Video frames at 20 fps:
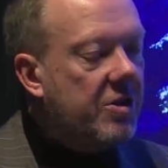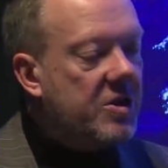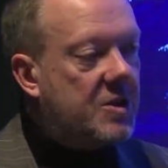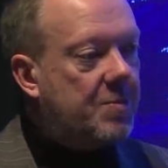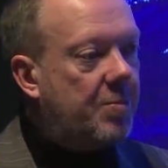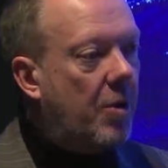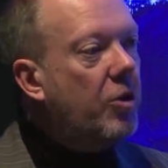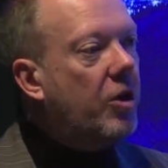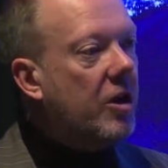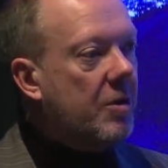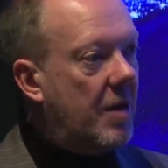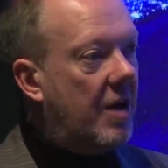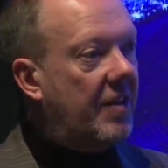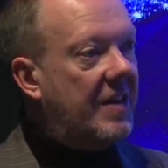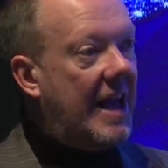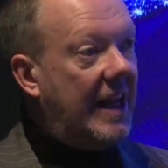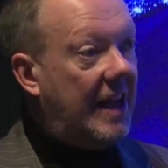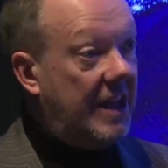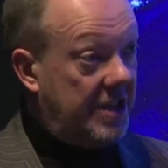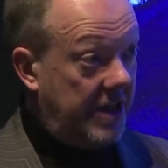has spoken about
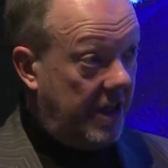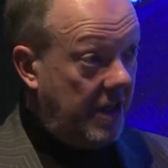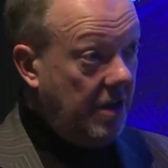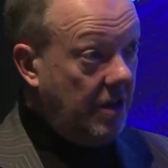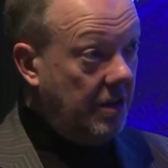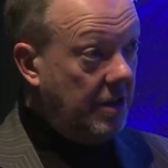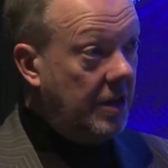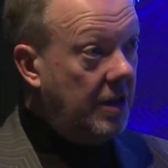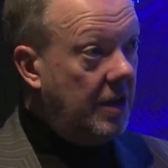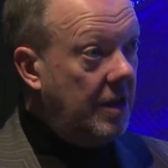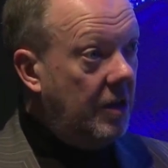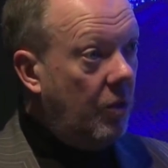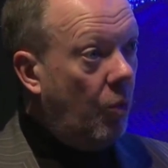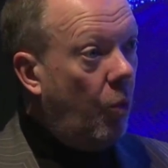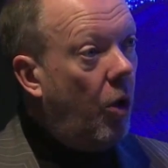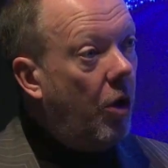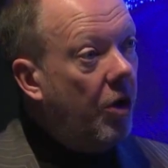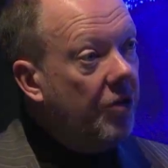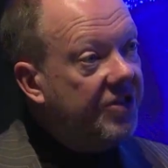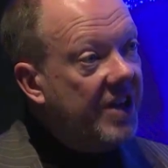the LED.
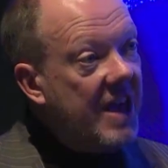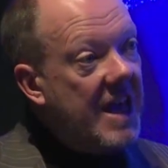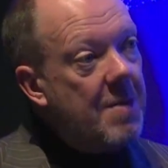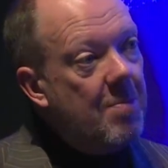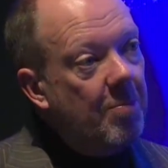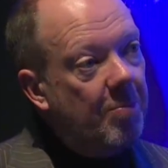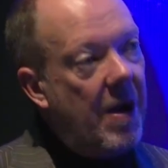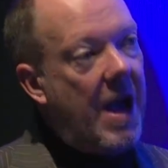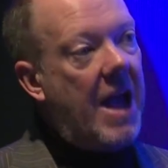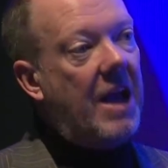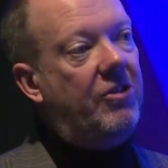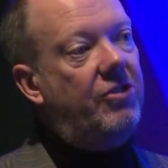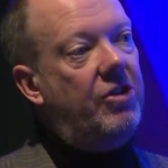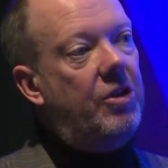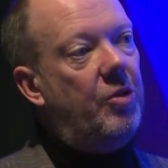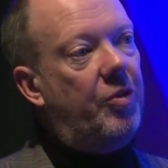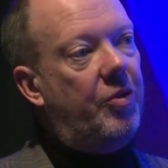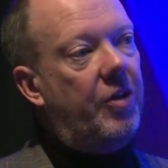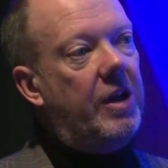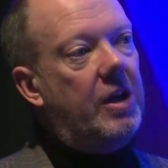What impact do
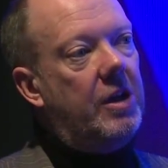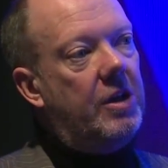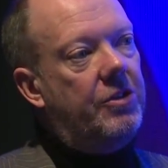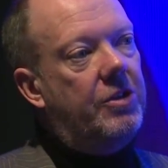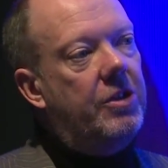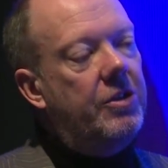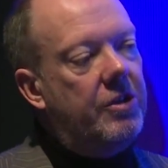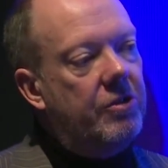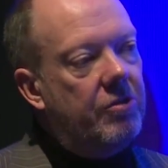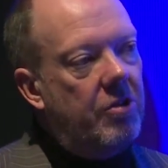you think that the